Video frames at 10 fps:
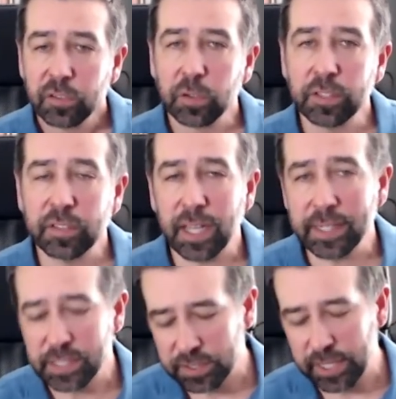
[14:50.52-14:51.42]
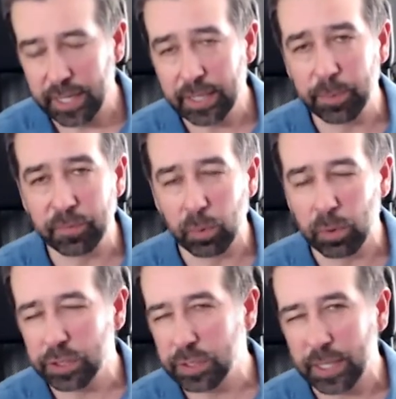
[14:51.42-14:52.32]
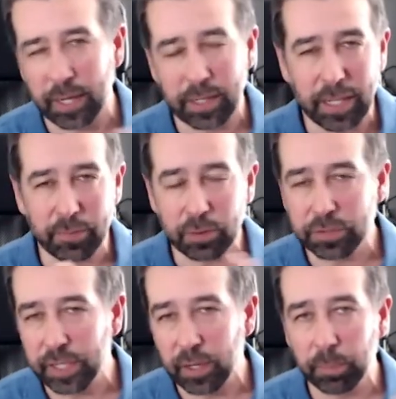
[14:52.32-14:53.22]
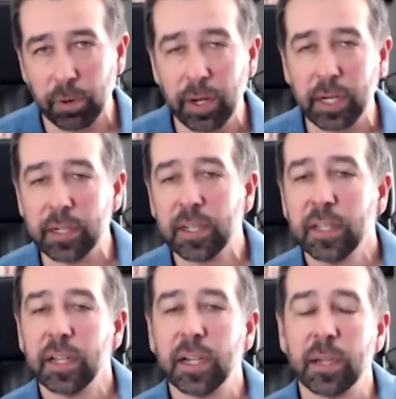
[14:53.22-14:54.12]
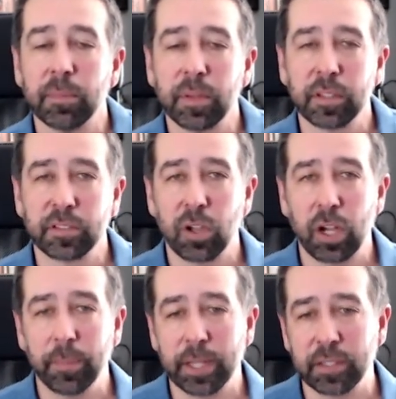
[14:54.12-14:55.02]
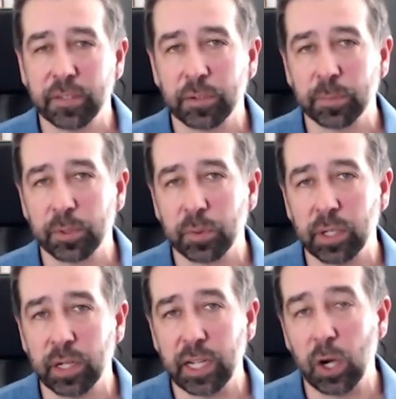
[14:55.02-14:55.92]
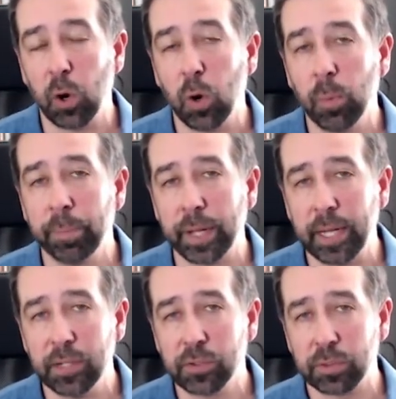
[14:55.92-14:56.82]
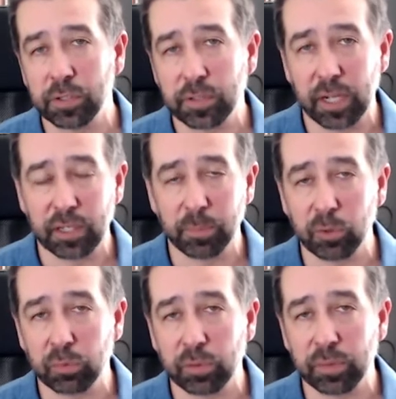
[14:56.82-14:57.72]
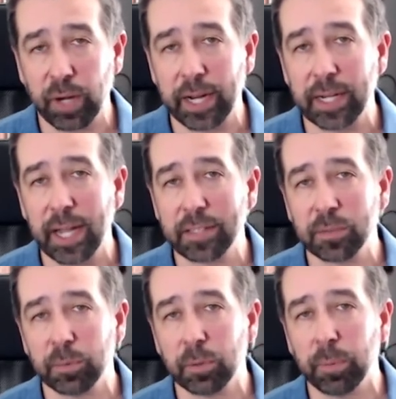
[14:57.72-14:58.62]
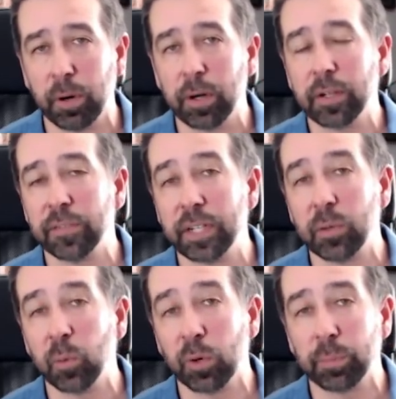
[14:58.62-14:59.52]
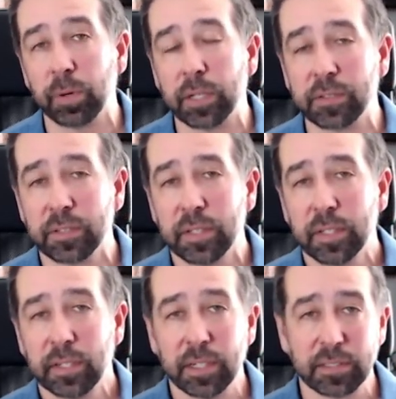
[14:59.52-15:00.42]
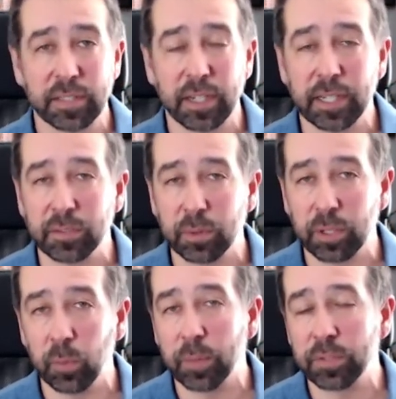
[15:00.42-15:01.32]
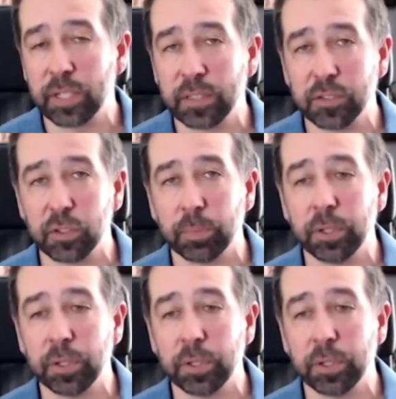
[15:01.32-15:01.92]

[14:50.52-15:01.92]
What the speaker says: So let's kind of just take before just to kind of level set our brain. Let's talk about the difference between a home page, which is kind of the most recognizable part of any WordPress site or any website that you're